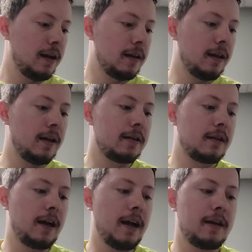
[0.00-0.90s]
Then it's
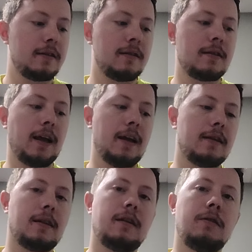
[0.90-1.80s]
going to ask to
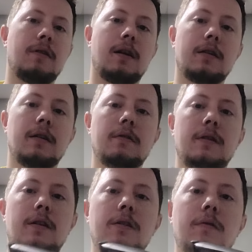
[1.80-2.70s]
scan the QR code.
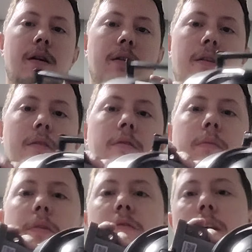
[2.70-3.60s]
The QR code
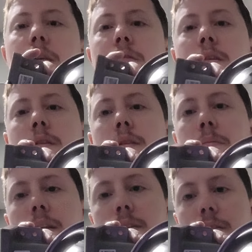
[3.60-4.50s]
can be found on the
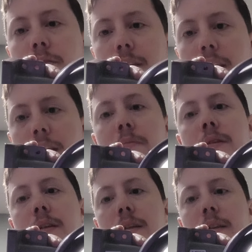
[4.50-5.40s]
base of the
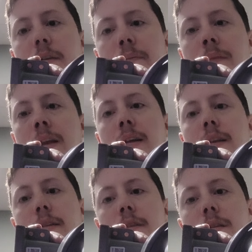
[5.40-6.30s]
camera here.
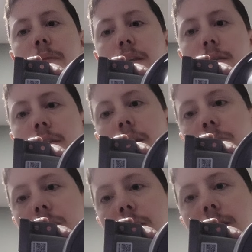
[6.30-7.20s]
That's going to be the same
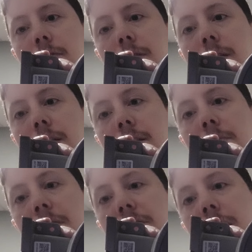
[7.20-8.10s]
place where it can
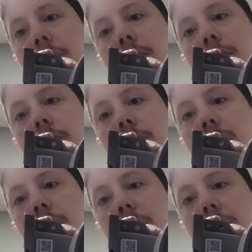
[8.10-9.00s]
be found on the
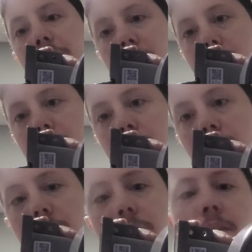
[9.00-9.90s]
smaller models as
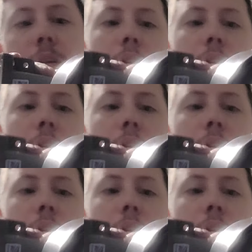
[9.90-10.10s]
well.